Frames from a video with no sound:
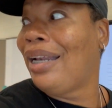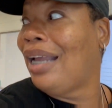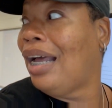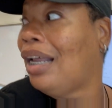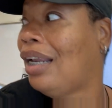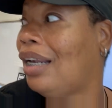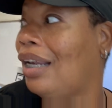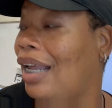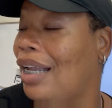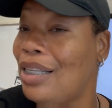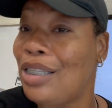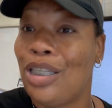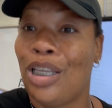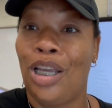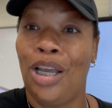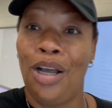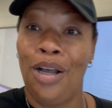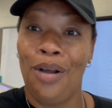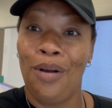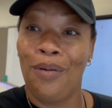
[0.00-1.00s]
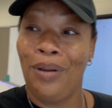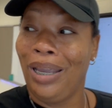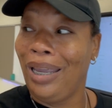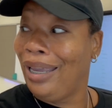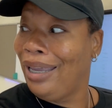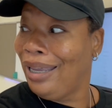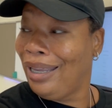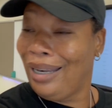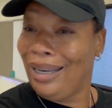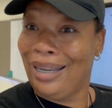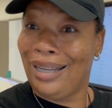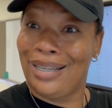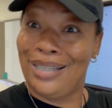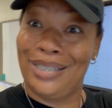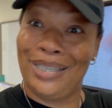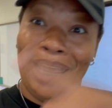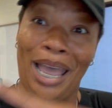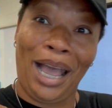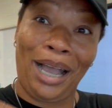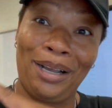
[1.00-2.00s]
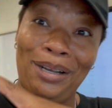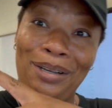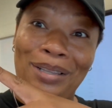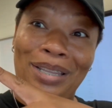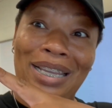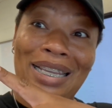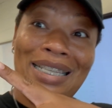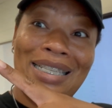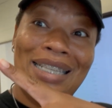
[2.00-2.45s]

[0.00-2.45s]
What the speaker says: now let's go and tackle these